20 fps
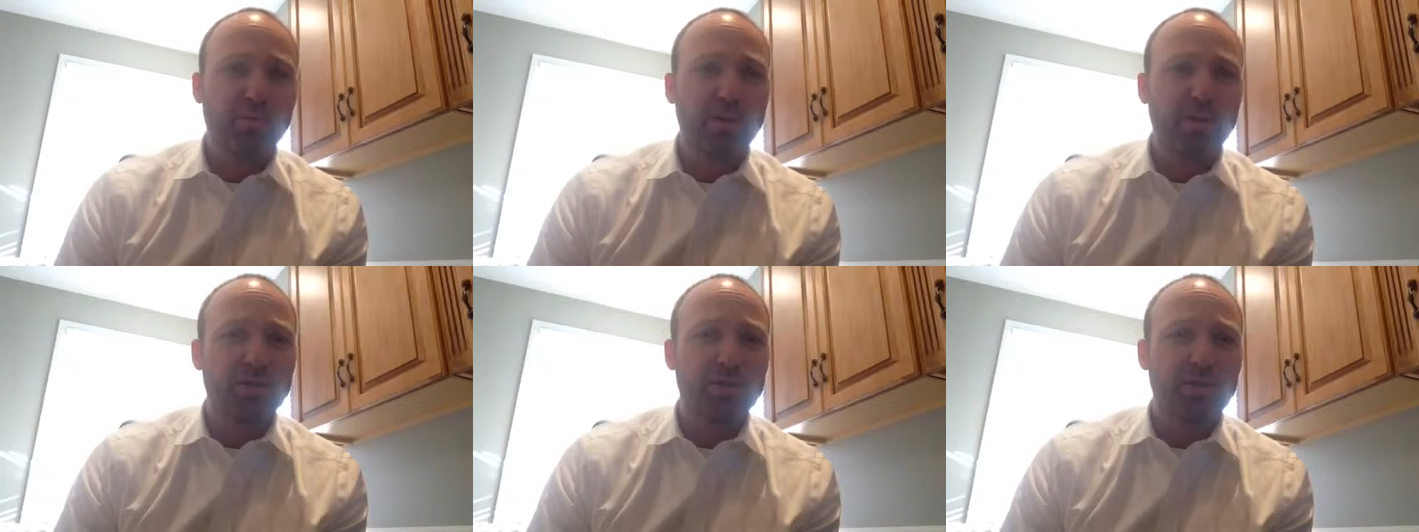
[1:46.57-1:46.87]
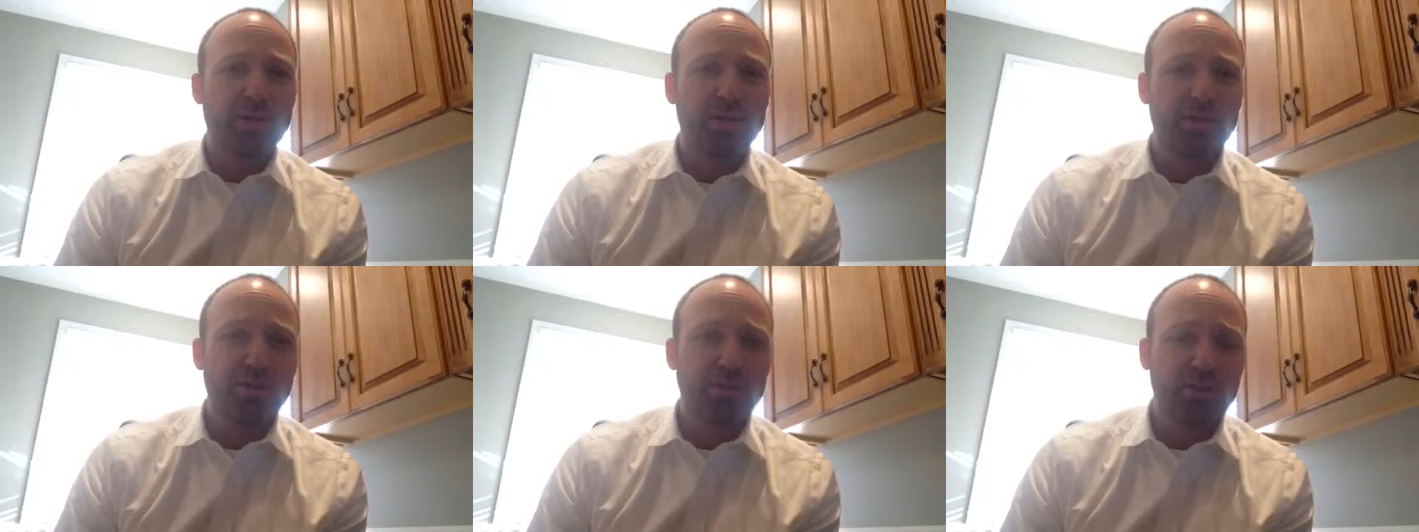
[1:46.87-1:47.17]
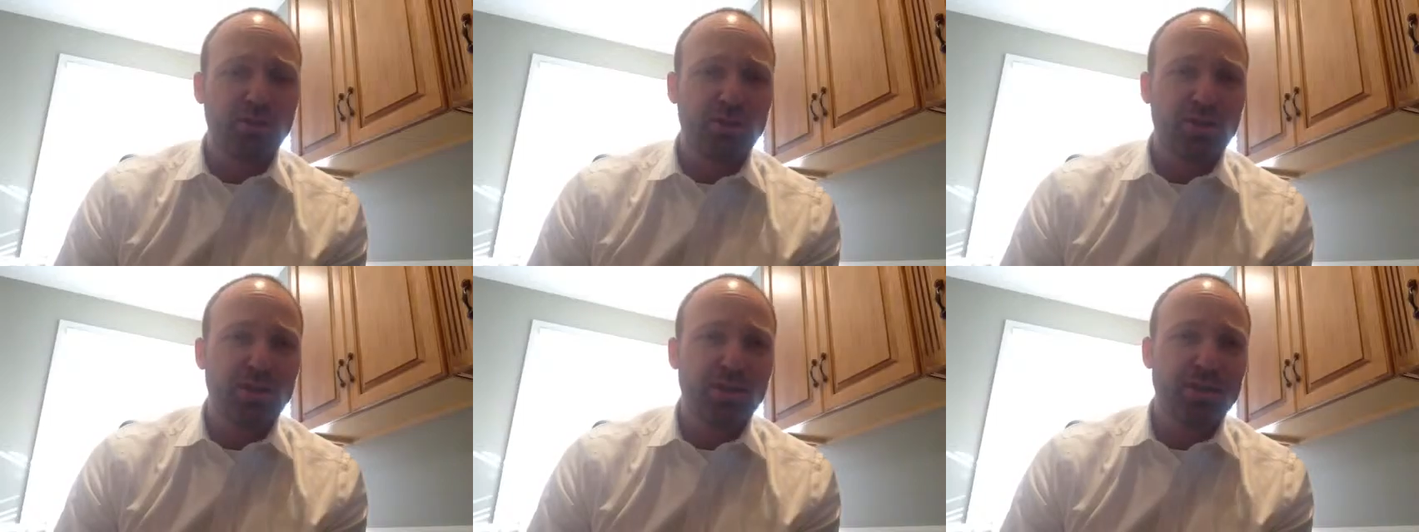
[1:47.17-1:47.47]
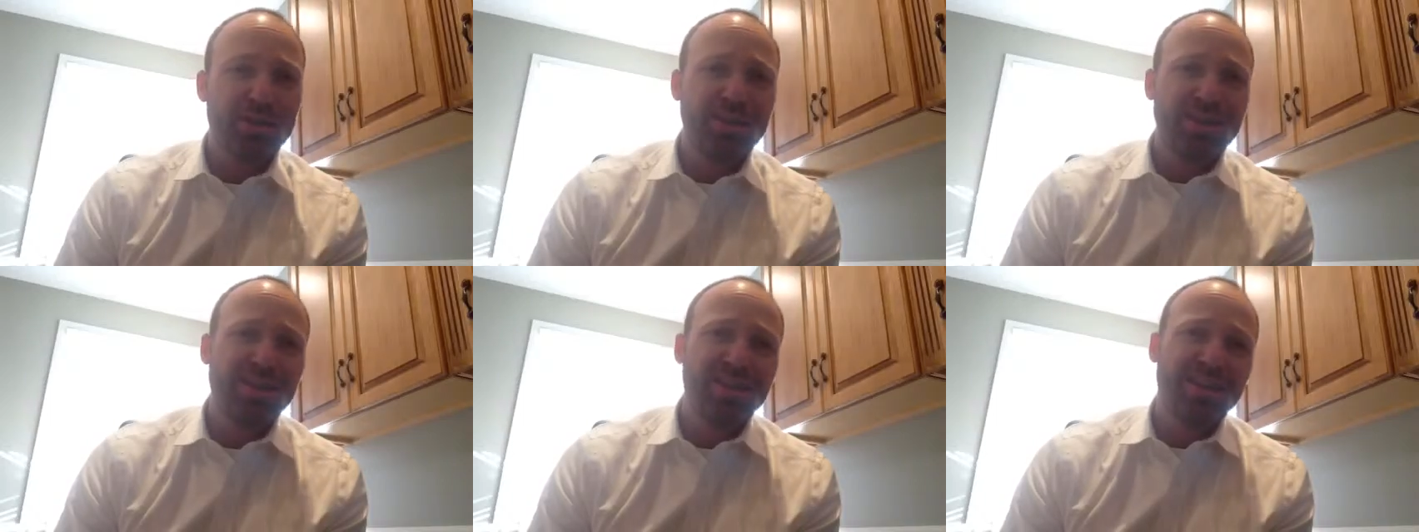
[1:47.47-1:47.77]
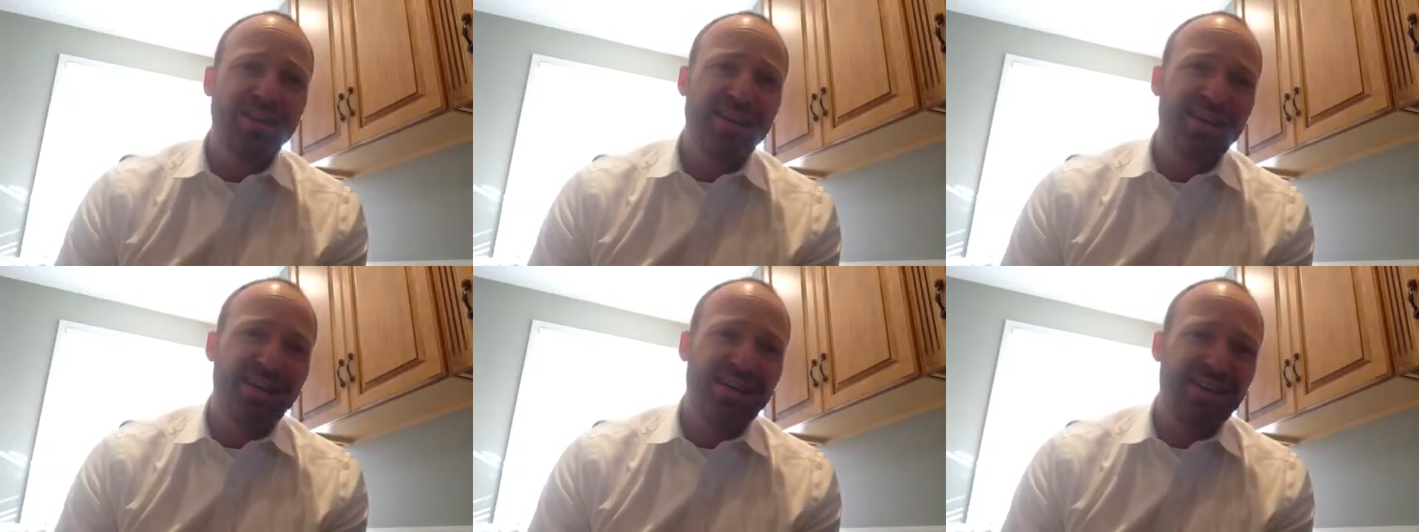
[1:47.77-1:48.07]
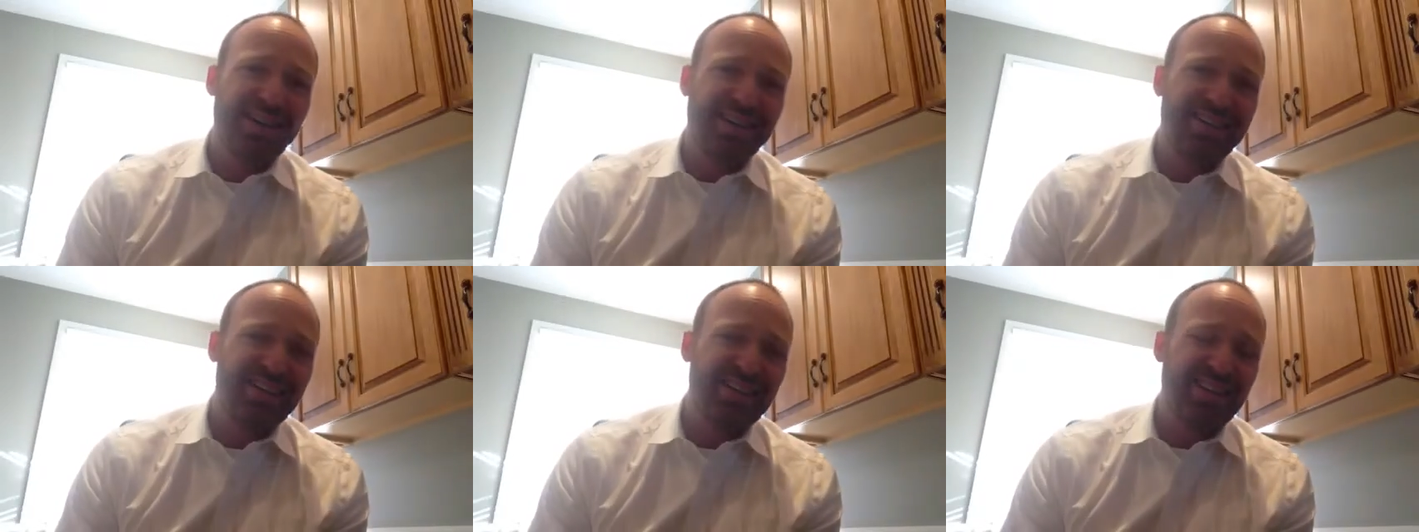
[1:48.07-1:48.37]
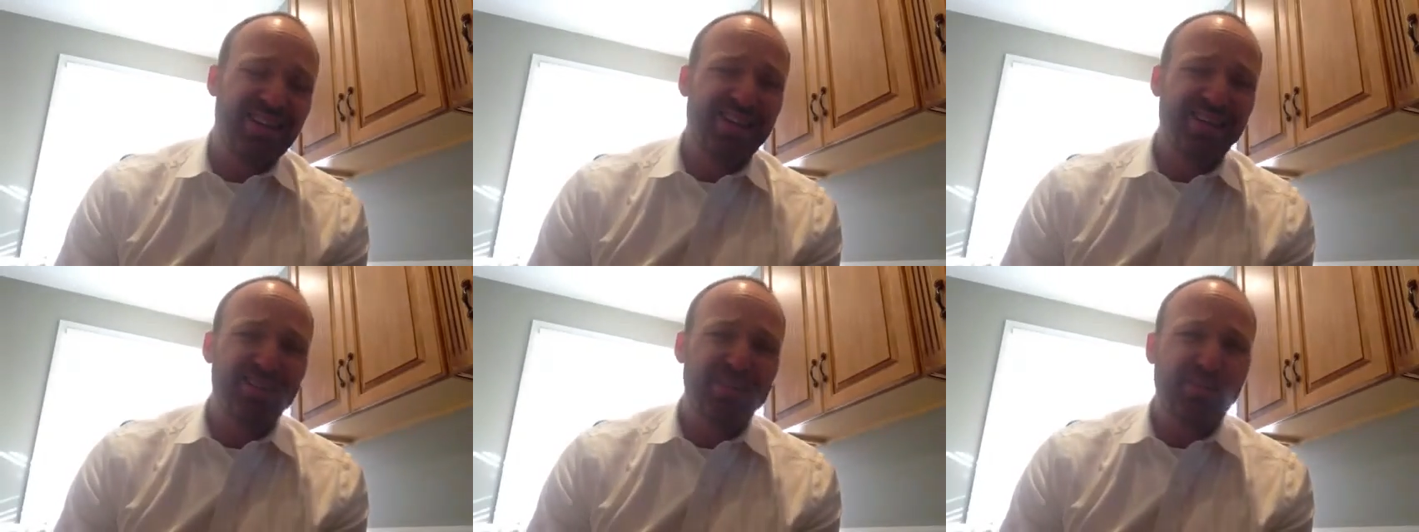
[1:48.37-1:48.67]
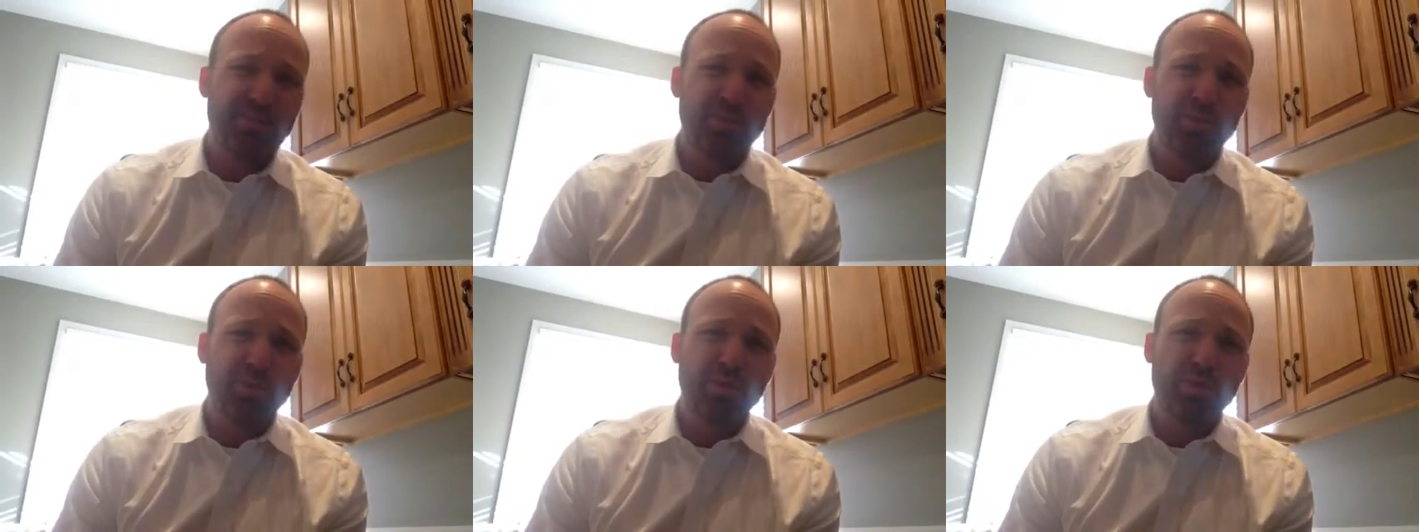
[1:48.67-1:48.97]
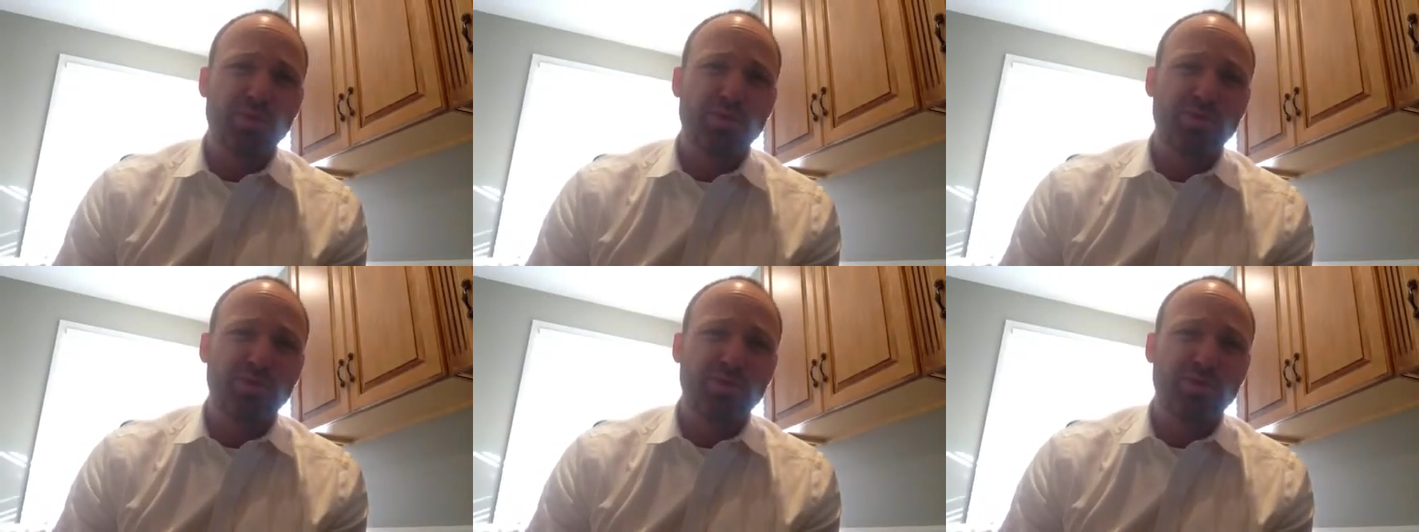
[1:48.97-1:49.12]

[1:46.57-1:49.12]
prosecution and then they get a subsequent